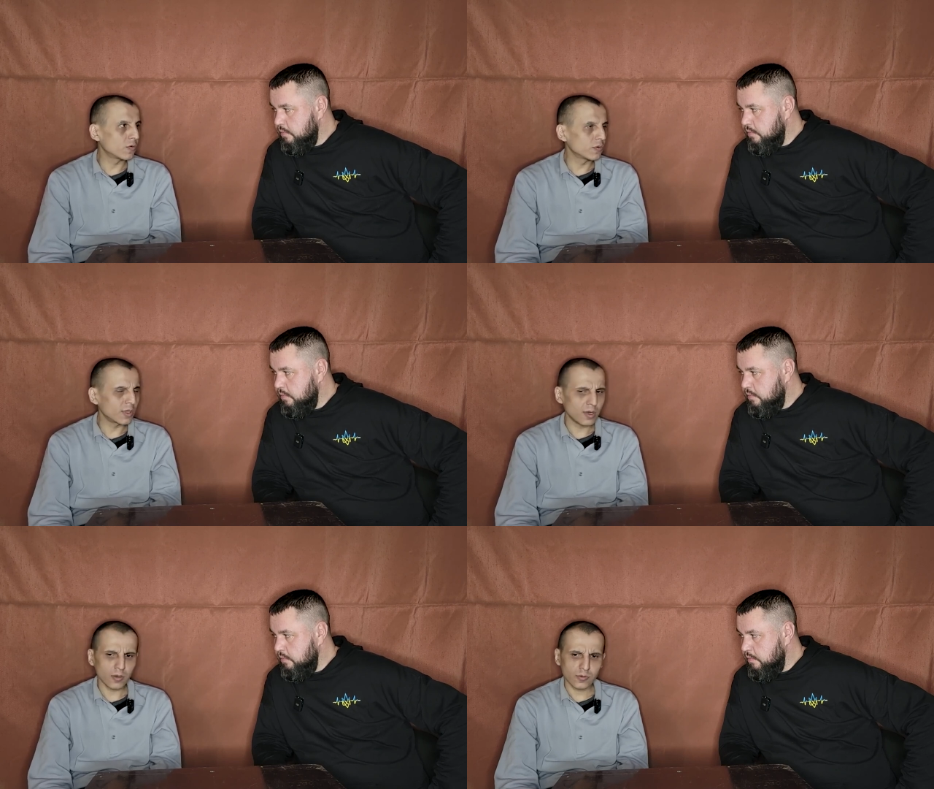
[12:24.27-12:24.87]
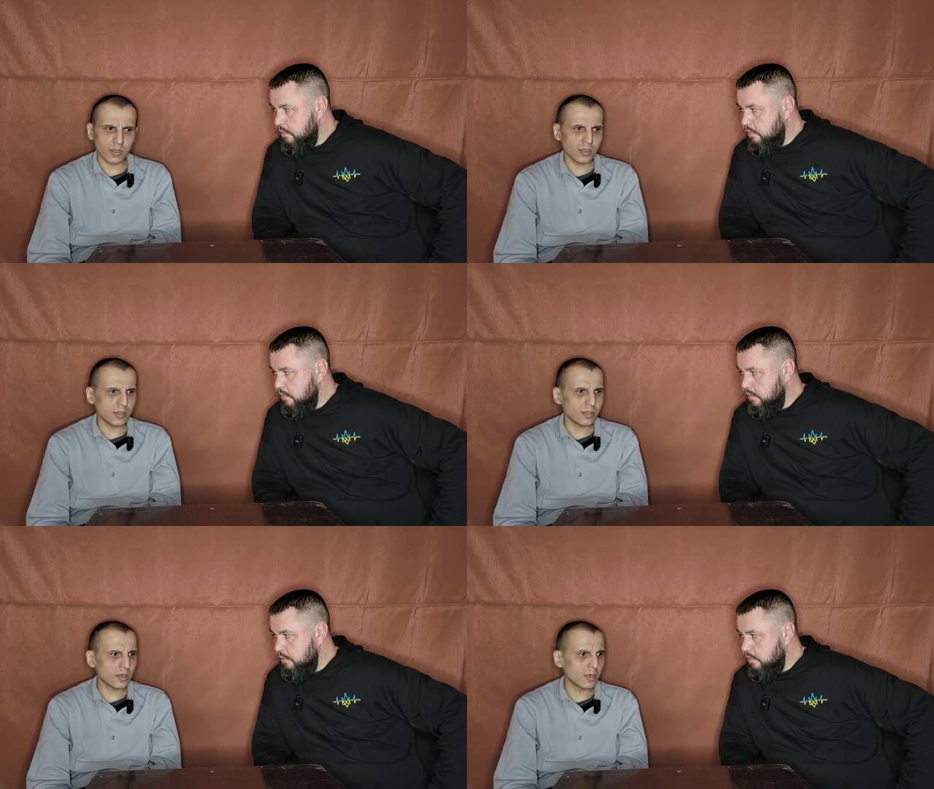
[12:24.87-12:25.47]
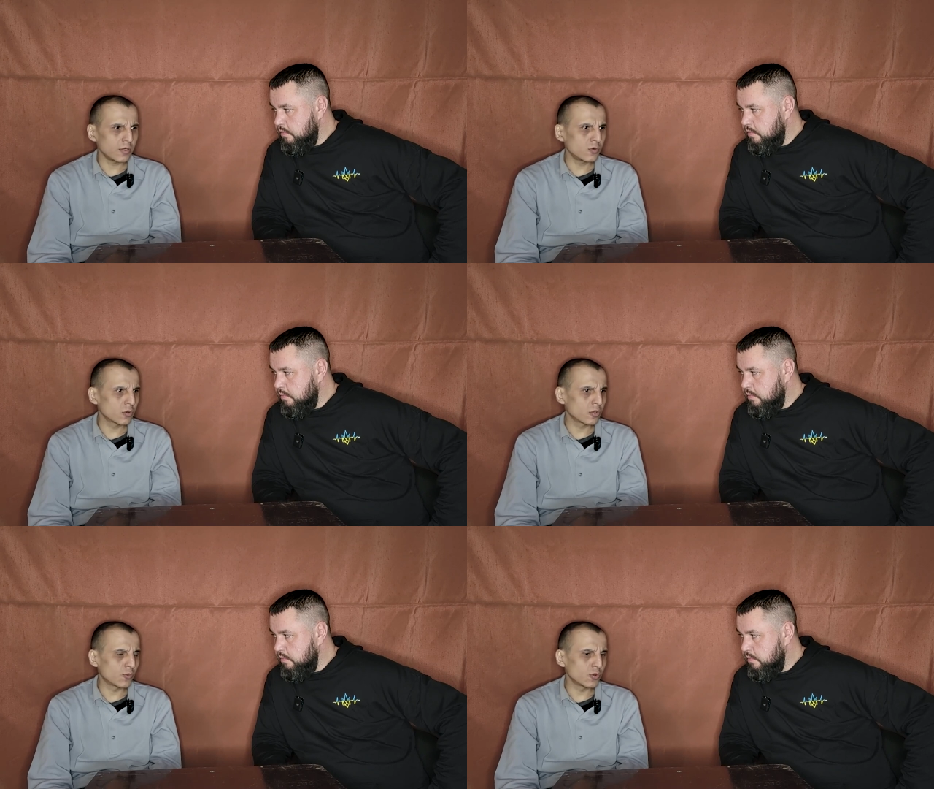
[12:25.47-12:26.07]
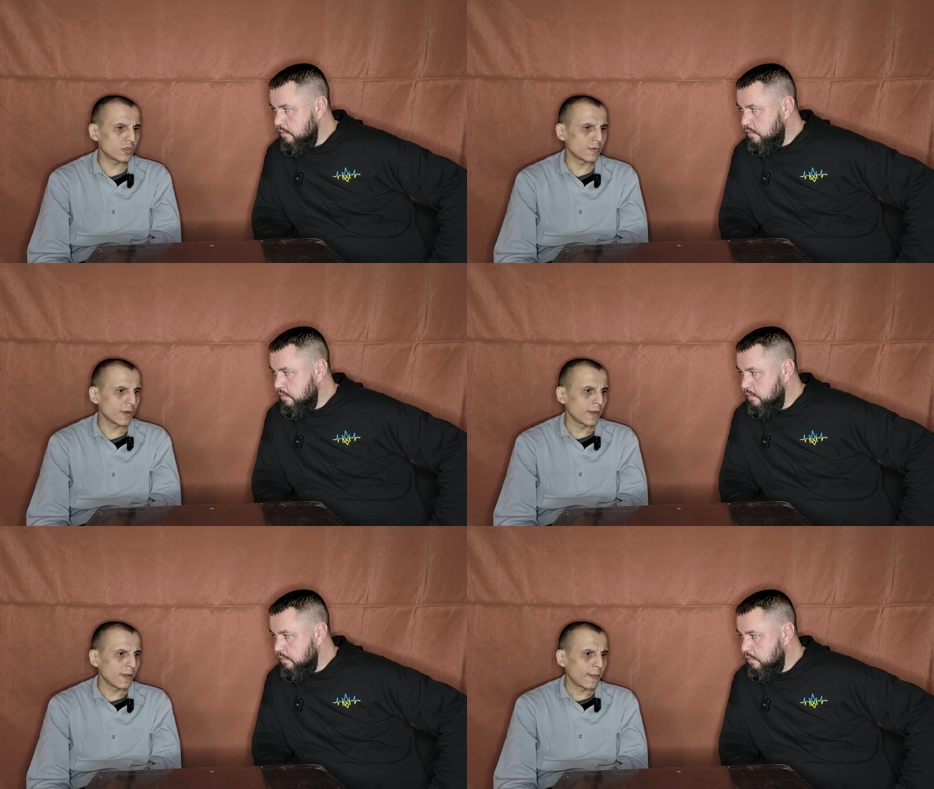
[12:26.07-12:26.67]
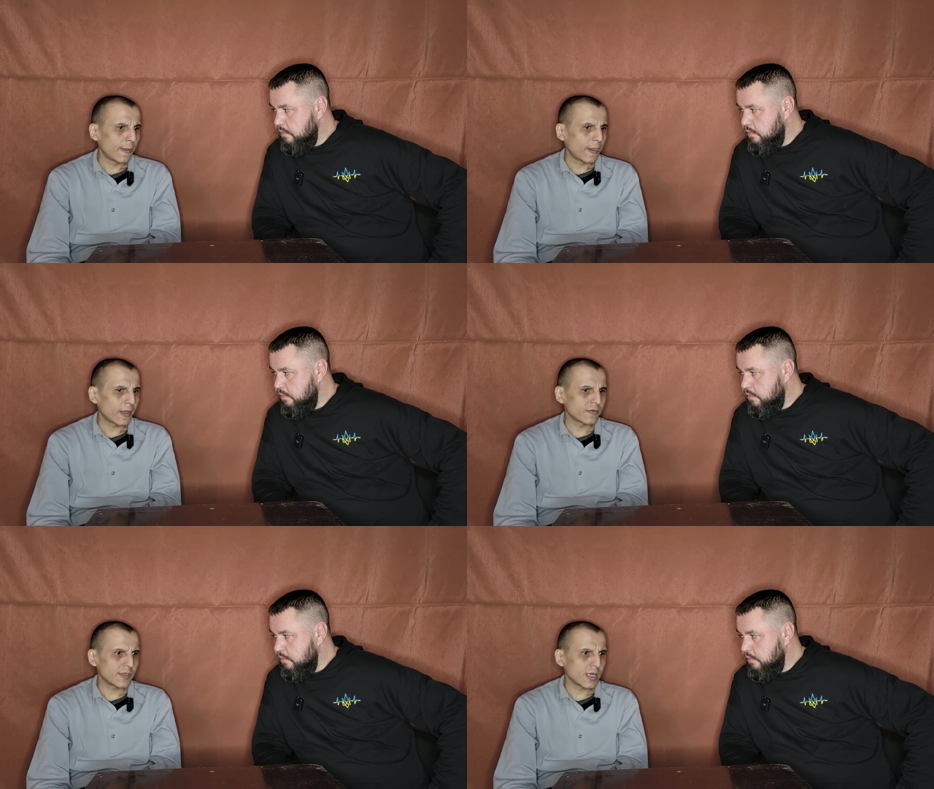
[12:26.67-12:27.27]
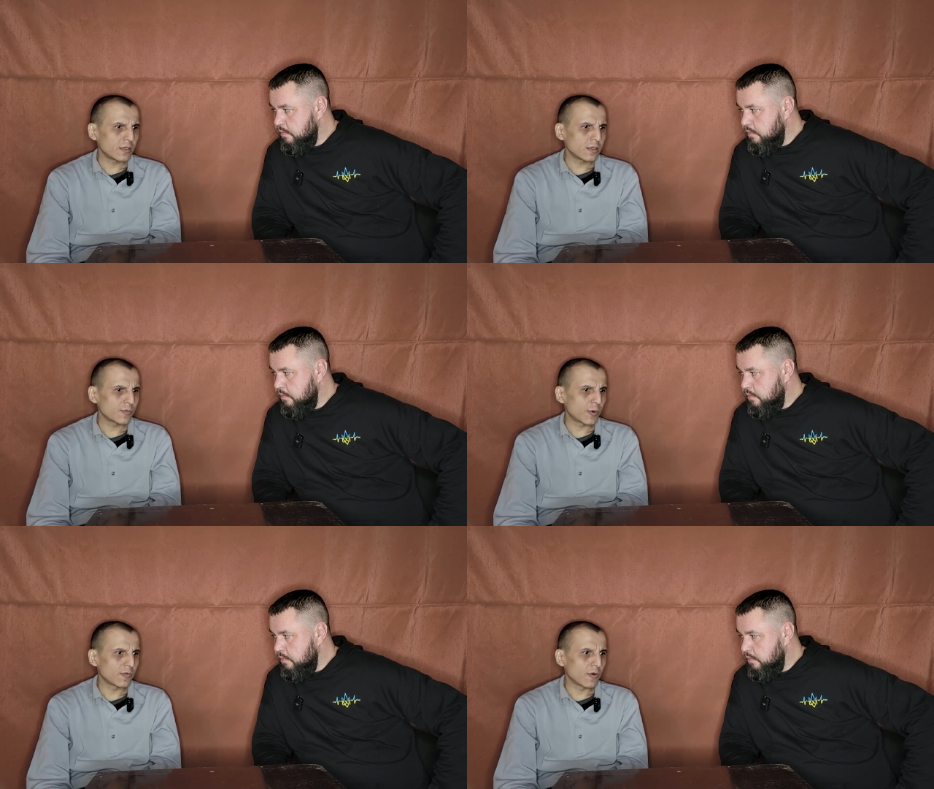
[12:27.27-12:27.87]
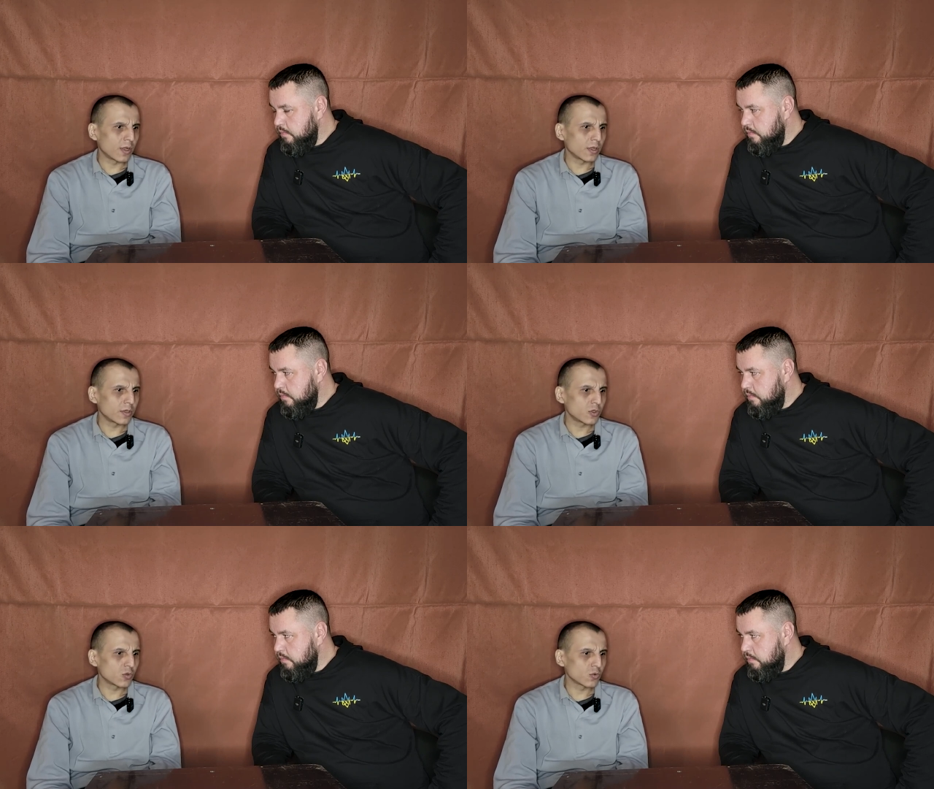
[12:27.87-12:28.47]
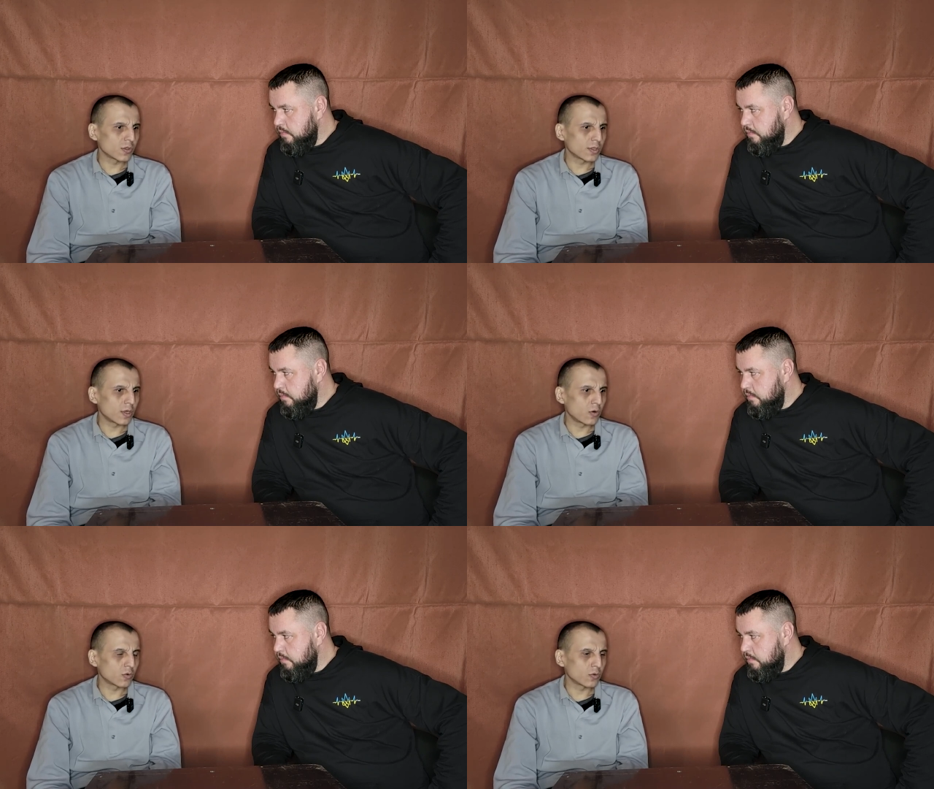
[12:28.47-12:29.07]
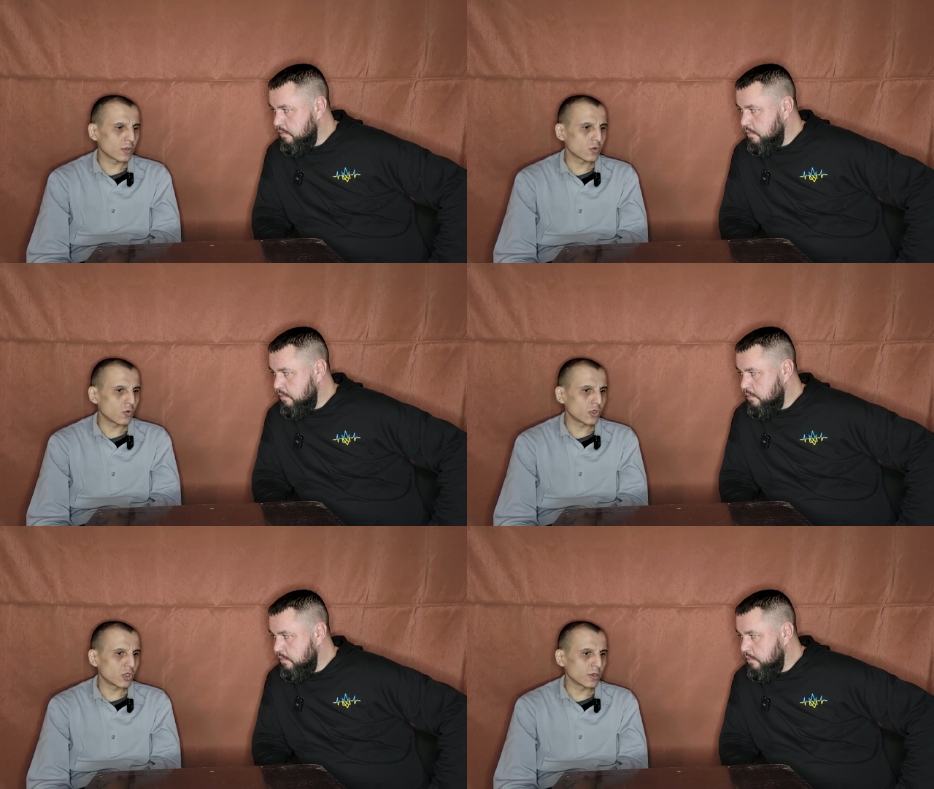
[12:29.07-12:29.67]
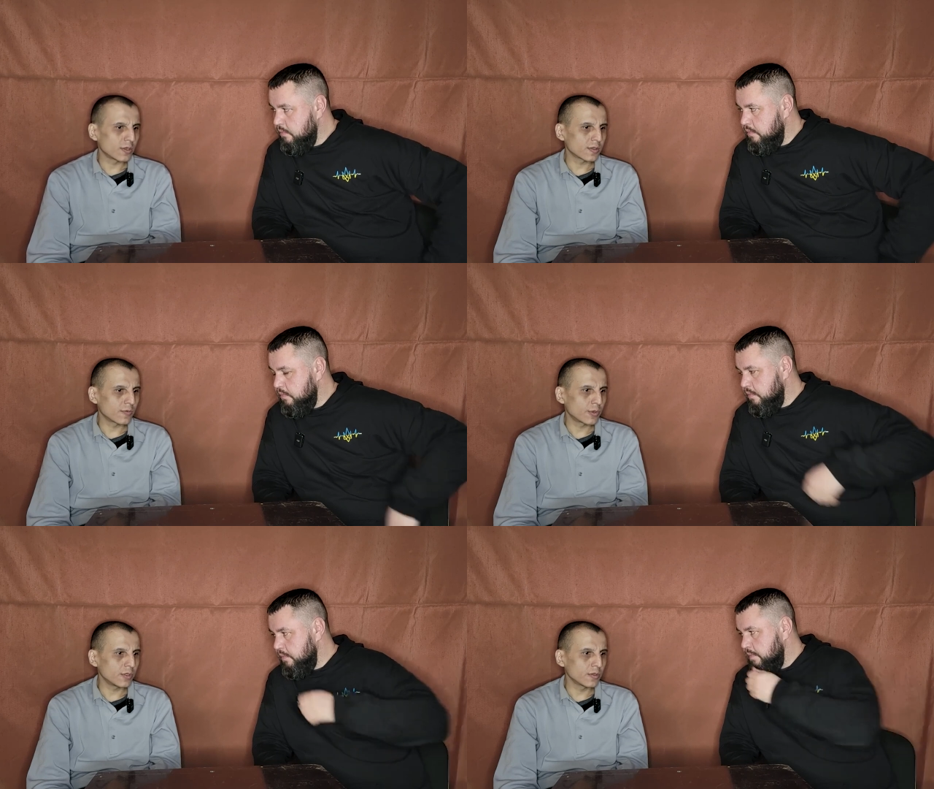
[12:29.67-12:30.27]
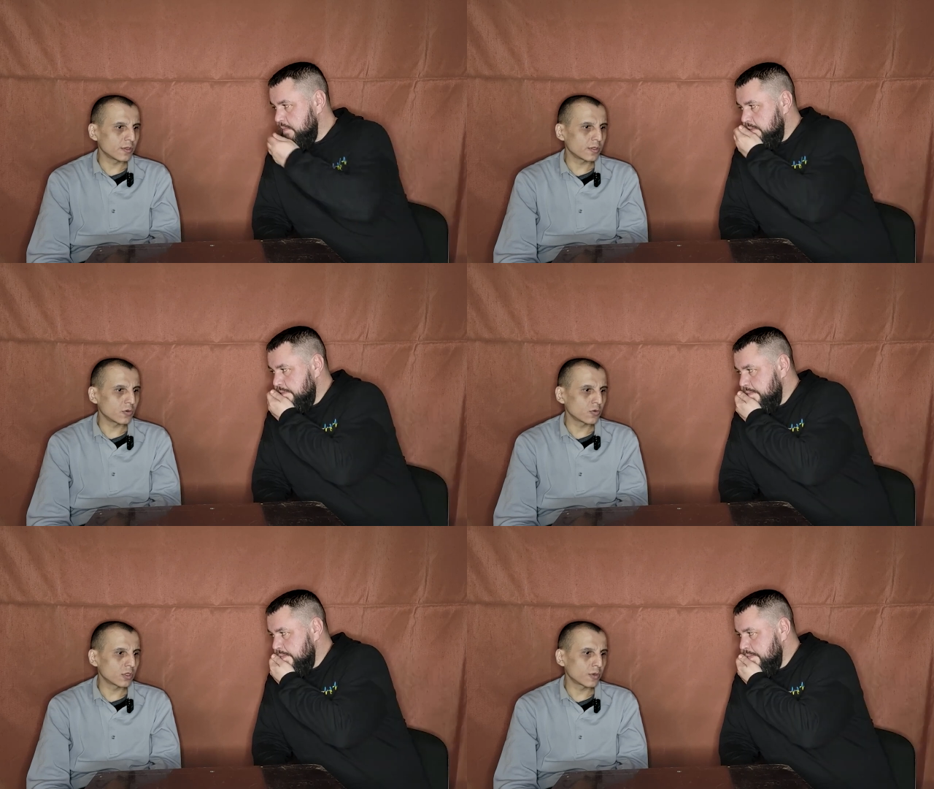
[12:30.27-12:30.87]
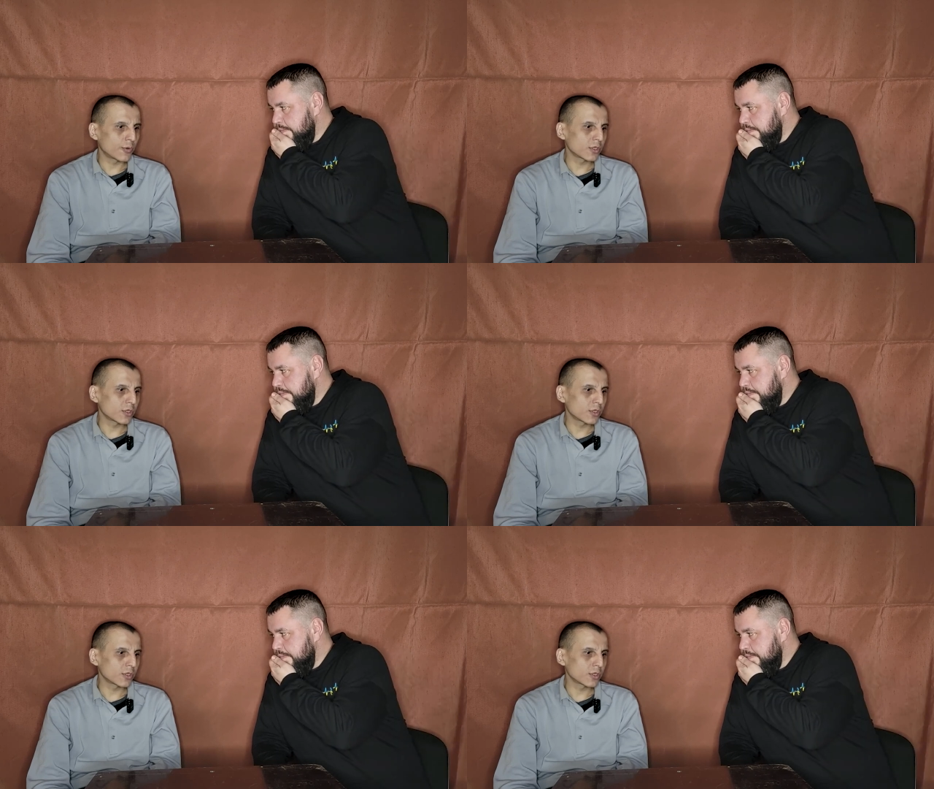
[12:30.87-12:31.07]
Speaker 1: There's a statistic. Out of all the people who were released from prison where I was, about 50 to 60 of the ex-prisoners are dead.